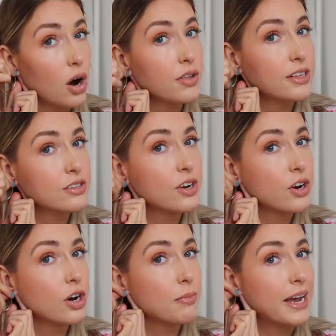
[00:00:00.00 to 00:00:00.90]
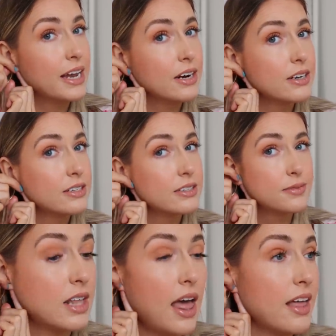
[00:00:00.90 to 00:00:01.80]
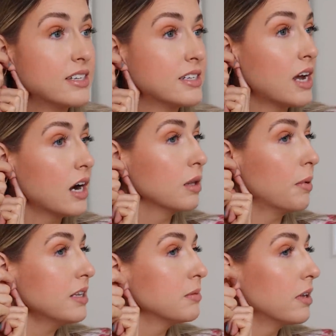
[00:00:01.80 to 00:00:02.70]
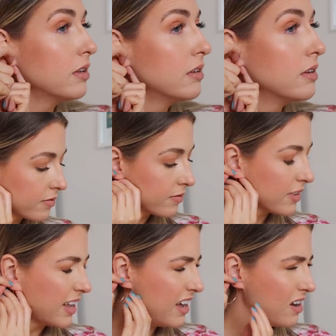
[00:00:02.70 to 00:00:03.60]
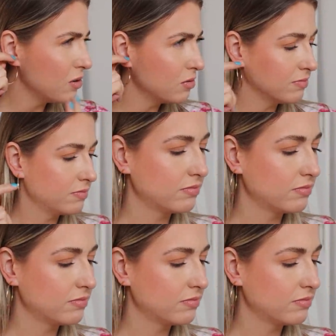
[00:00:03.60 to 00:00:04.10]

are these going to hurt my ears? It's entirely possible. Ow!